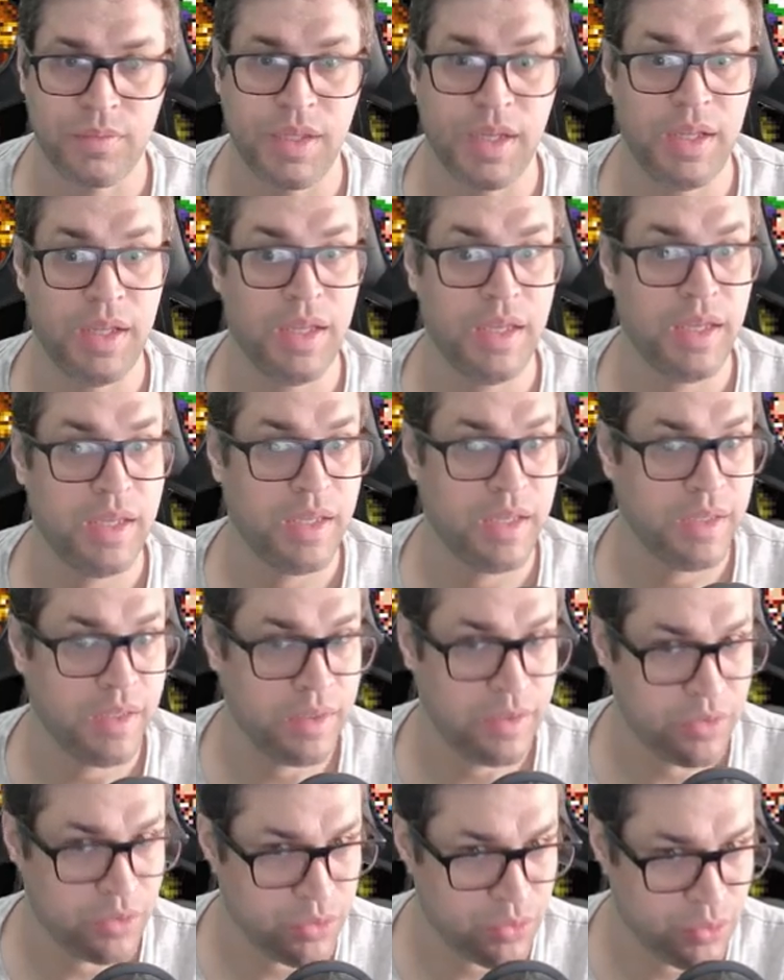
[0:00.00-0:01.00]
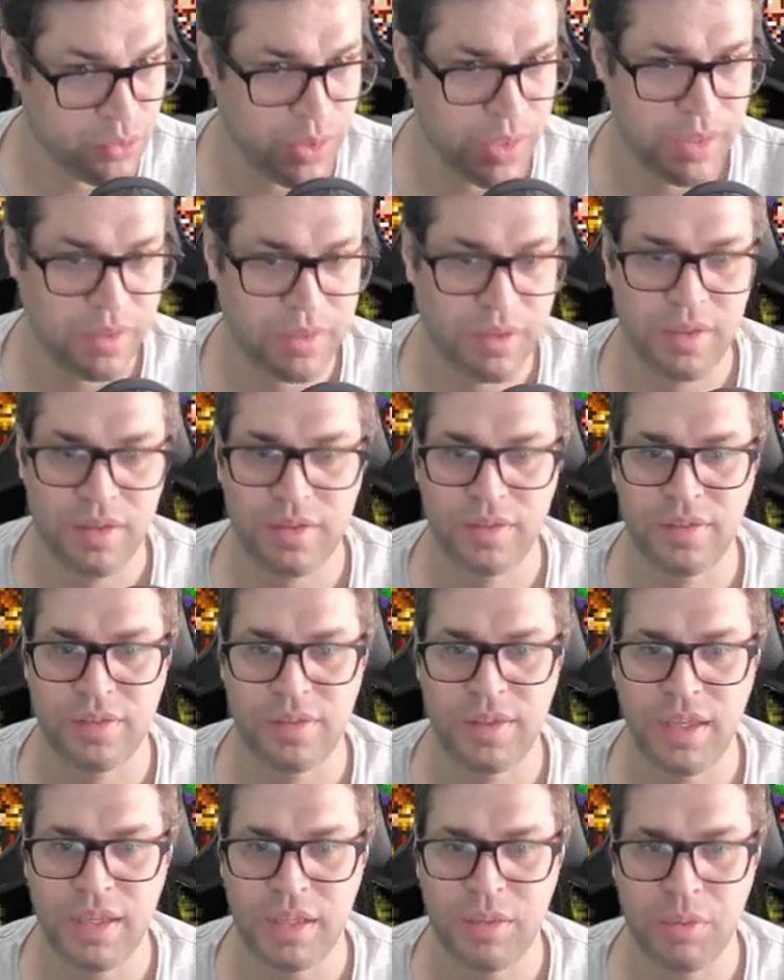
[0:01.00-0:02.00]
That's right,
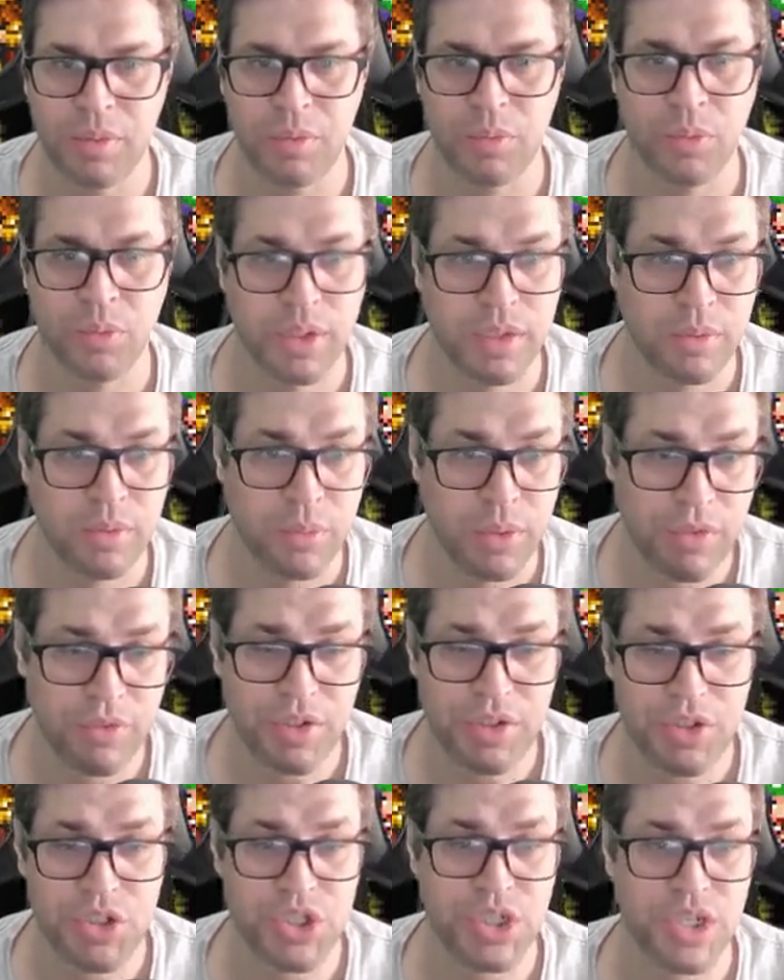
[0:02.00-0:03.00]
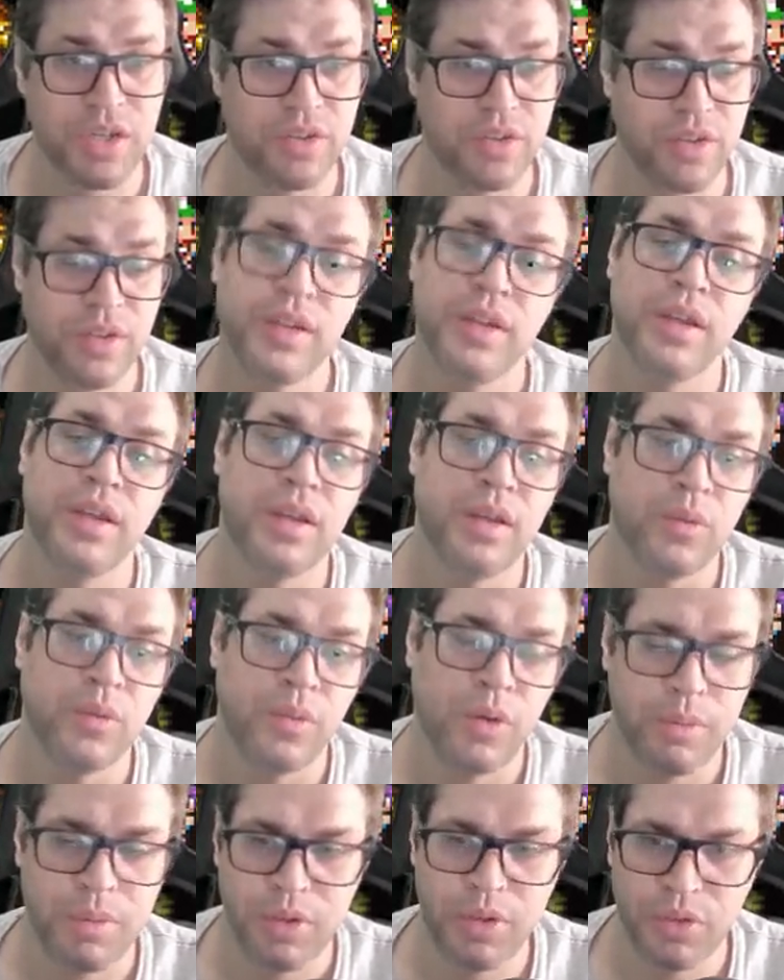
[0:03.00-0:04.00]
exactly what we wanted. We even changed it.
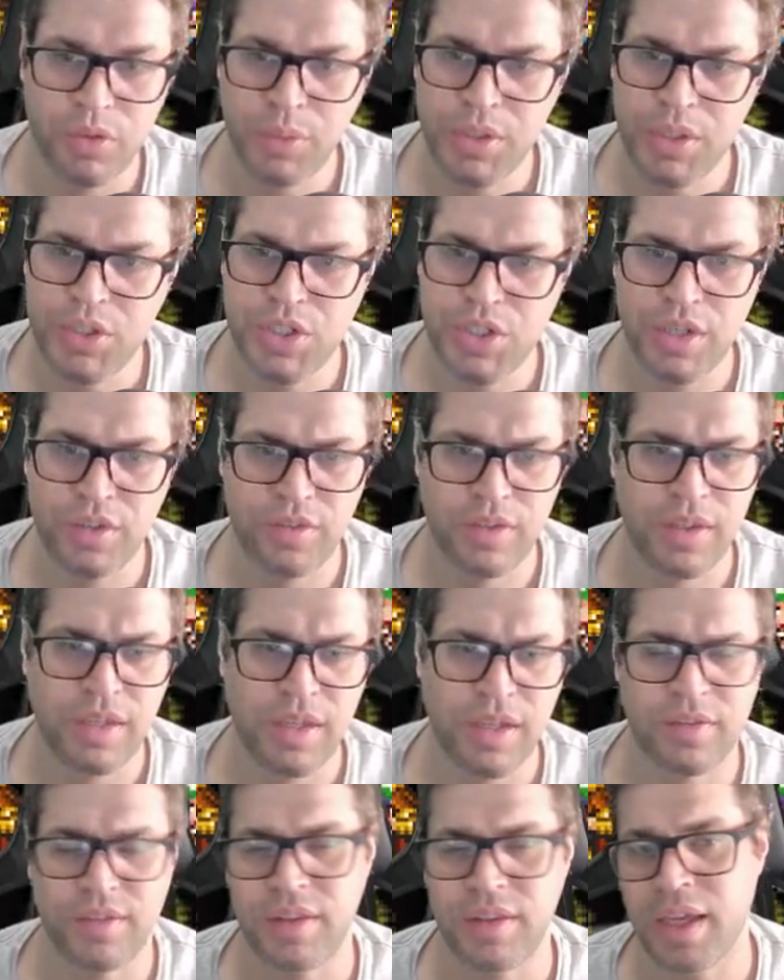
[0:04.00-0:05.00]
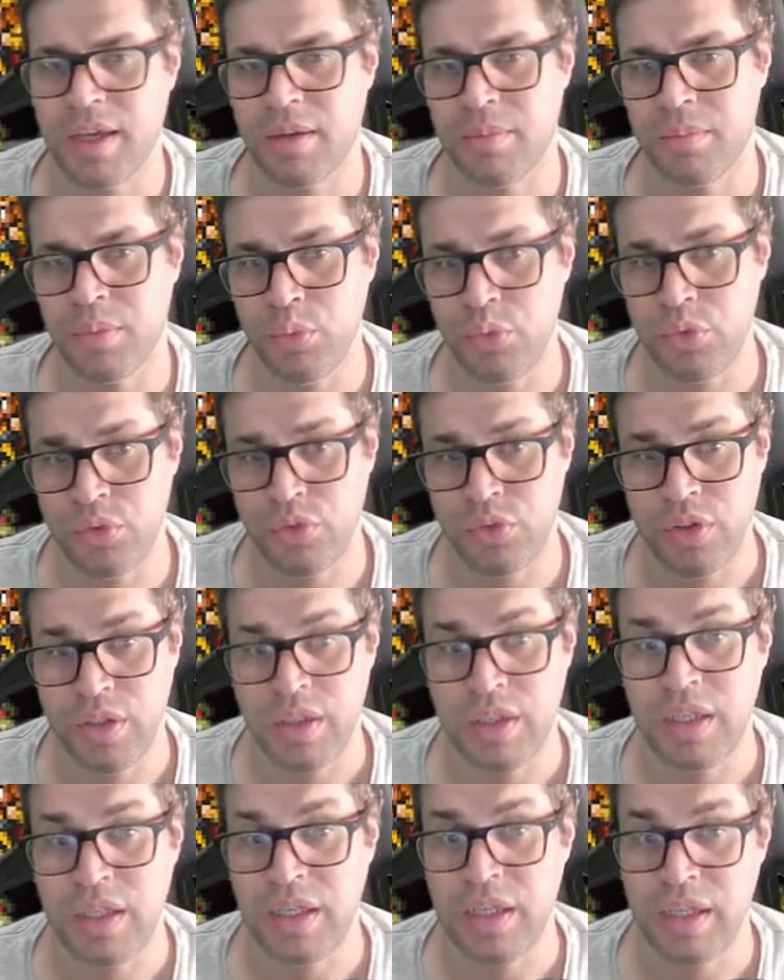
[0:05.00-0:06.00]
Our when changes he gets attack boost.
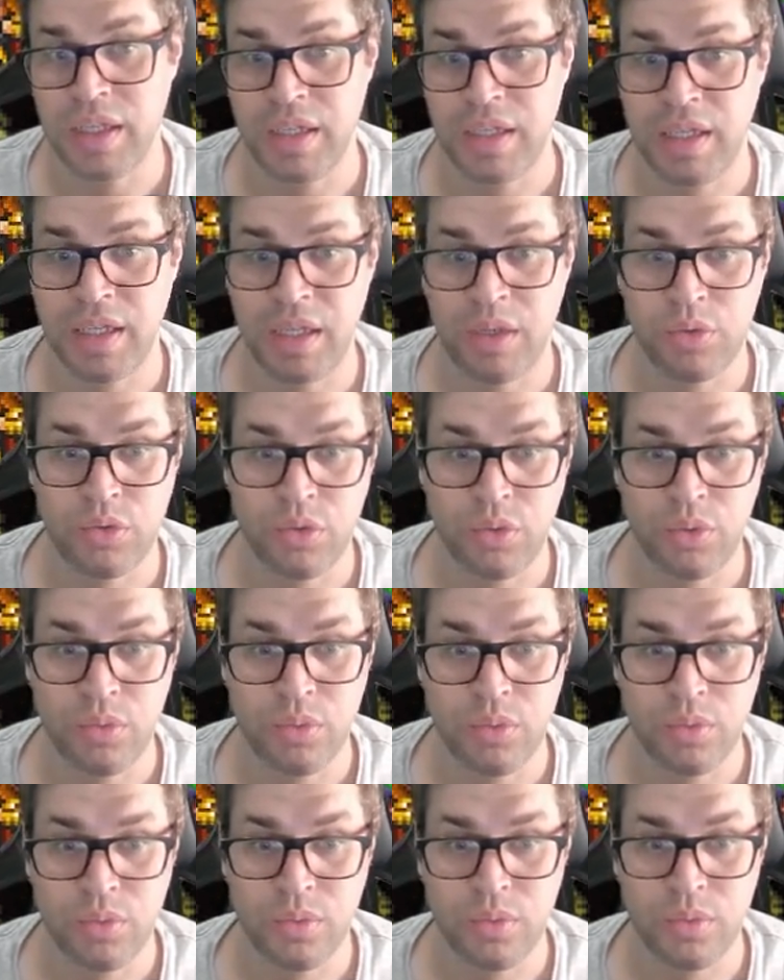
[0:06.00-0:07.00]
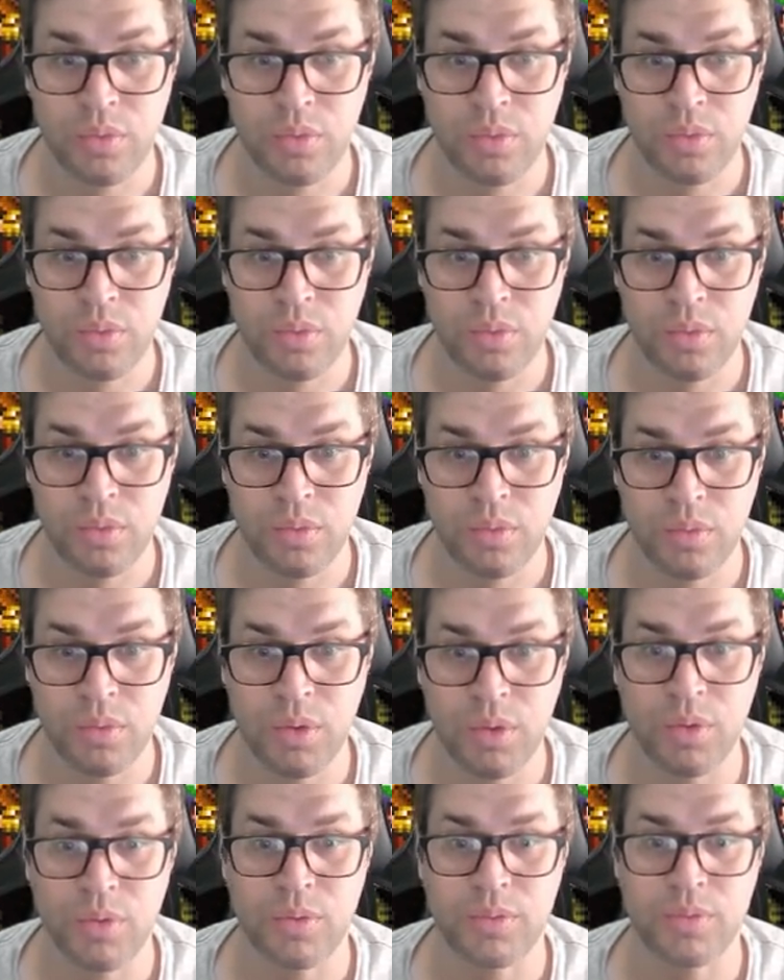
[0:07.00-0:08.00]
And also...
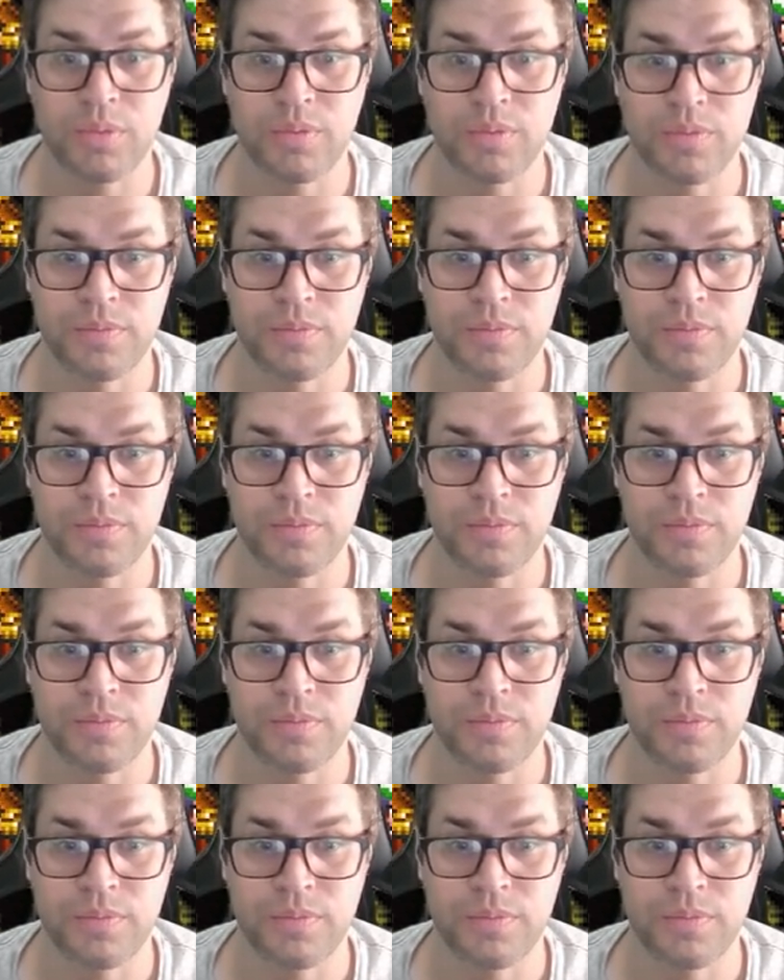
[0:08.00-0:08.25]
Whoa.